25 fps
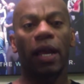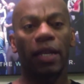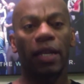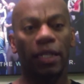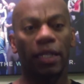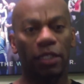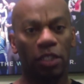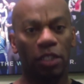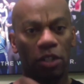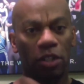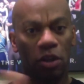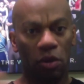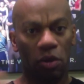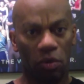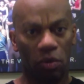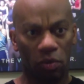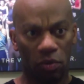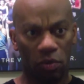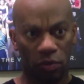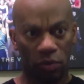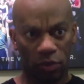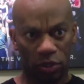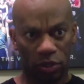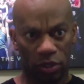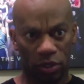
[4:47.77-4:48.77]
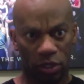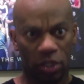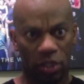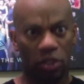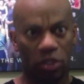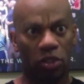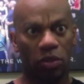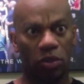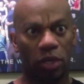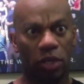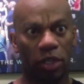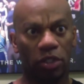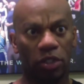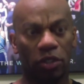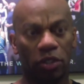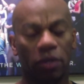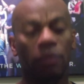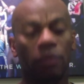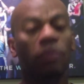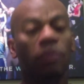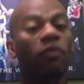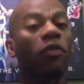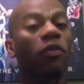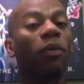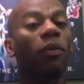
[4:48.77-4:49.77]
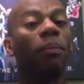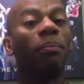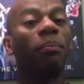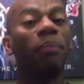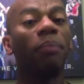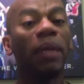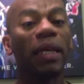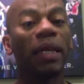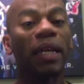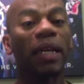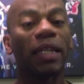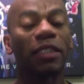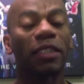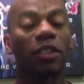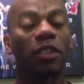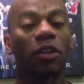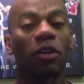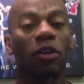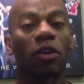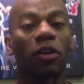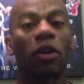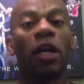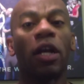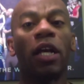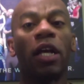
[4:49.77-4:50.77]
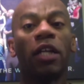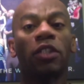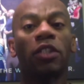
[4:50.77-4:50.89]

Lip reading: I need to know the structure for me as a learner.